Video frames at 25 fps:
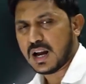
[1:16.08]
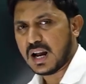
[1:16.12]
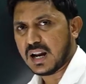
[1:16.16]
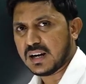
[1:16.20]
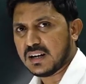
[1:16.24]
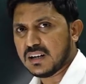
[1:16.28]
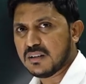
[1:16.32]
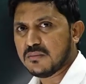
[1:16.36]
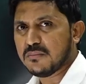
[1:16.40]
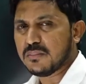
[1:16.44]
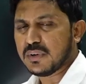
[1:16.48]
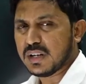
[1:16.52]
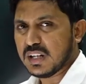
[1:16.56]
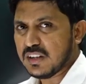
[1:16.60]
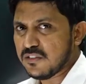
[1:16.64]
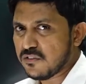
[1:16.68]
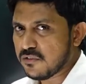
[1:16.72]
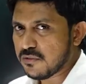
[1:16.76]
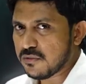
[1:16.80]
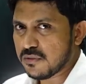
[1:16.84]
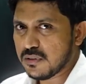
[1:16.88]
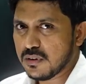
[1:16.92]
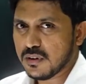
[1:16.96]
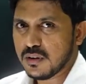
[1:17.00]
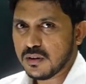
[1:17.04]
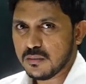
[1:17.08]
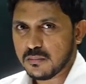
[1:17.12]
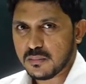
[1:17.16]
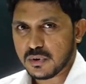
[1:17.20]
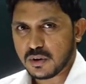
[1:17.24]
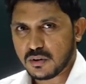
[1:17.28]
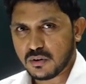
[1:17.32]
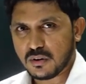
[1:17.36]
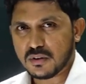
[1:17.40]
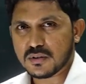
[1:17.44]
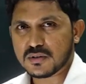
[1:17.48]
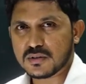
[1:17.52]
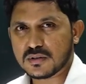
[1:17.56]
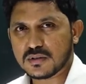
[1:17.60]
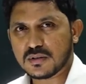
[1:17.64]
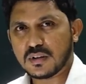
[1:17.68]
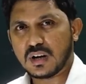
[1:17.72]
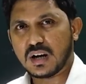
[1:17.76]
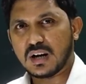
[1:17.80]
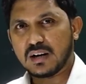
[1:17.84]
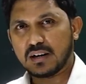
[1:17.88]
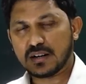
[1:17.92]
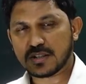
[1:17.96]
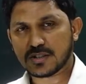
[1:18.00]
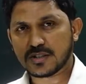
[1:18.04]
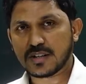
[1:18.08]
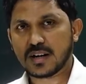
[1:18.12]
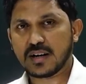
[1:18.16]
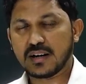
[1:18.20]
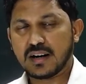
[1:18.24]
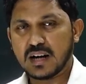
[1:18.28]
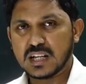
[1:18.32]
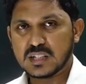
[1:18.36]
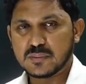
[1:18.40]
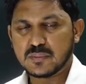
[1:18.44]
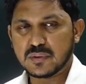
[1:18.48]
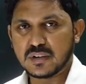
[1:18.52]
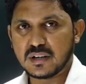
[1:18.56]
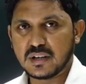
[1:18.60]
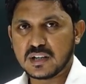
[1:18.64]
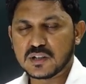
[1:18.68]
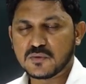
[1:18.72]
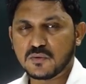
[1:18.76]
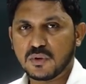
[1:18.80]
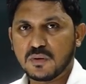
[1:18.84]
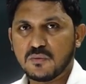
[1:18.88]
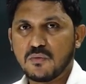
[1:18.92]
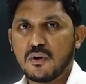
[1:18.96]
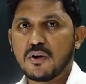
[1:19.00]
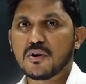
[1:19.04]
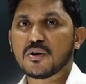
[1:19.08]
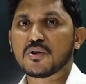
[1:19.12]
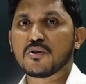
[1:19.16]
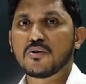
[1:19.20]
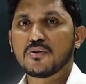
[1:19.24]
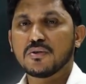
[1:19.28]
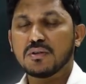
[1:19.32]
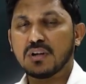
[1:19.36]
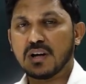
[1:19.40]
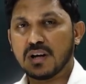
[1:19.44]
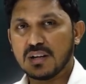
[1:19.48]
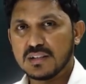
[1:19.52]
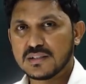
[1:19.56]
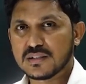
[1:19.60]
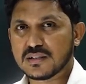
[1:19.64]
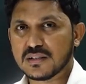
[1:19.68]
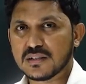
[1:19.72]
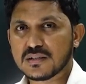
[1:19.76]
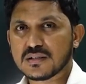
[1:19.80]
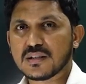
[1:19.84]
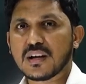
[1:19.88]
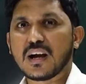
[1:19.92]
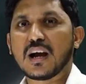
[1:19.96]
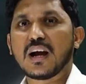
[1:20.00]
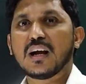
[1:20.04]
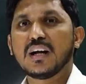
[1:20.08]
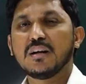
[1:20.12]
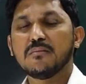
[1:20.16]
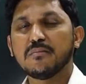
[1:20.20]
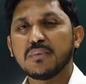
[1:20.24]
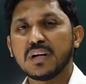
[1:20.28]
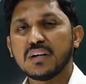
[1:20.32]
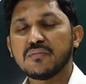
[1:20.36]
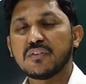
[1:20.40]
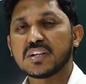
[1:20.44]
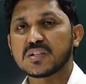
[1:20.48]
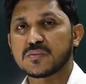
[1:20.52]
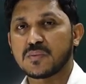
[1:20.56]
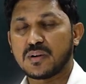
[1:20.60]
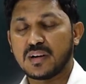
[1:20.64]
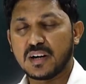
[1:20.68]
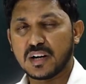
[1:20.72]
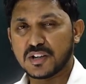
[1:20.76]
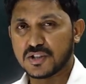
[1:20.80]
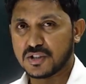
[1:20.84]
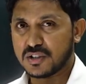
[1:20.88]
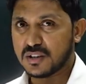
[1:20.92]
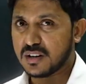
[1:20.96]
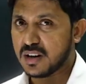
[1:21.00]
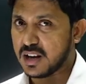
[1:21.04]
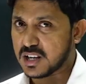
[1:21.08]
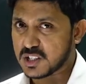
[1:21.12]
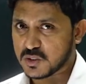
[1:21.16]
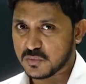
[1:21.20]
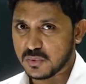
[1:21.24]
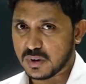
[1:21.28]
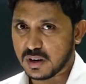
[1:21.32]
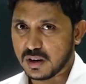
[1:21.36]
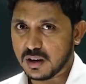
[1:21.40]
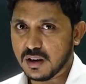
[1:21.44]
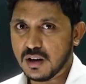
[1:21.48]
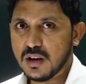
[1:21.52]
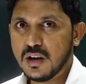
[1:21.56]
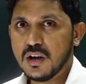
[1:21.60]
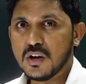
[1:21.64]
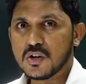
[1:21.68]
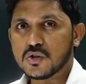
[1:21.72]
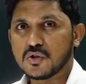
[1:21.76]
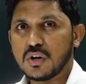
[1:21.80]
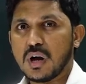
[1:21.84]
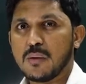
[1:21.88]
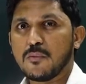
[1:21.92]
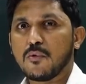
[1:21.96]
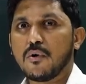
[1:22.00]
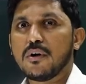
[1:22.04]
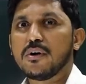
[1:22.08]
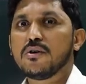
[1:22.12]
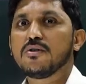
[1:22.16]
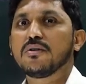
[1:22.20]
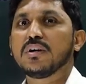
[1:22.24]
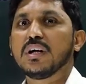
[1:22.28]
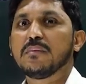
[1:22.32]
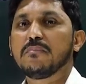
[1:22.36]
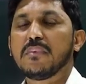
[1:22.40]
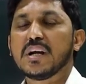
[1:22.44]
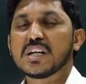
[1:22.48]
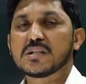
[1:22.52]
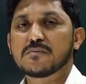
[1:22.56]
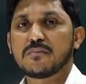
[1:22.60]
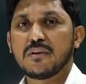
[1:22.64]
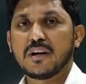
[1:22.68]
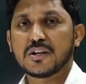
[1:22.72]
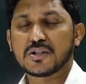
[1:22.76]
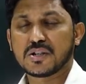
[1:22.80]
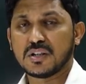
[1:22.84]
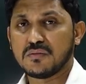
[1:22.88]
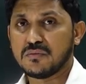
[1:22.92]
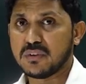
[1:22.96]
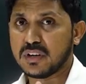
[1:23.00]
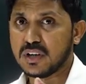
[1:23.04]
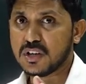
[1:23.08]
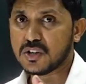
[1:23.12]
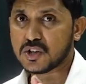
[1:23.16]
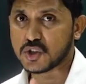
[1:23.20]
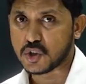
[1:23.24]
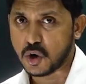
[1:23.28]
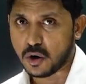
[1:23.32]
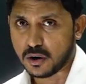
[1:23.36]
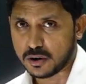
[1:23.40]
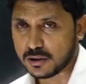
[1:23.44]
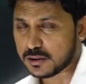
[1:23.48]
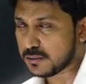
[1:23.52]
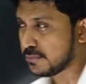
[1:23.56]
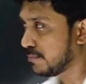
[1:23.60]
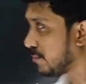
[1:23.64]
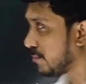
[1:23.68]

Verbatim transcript: and in brief because I understand aspirants would want to know the answers and a brief explanation as well. So, I am going to keep my explanation very short.